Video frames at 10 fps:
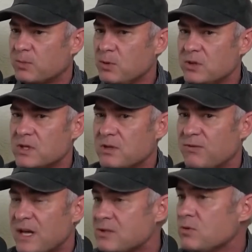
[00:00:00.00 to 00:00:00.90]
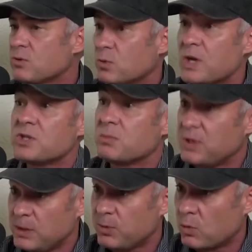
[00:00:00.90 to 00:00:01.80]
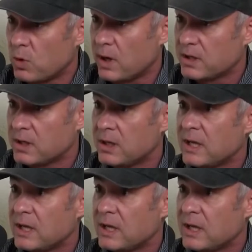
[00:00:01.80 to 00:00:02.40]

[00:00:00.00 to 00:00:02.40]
Putin is if that's who the Russian people want,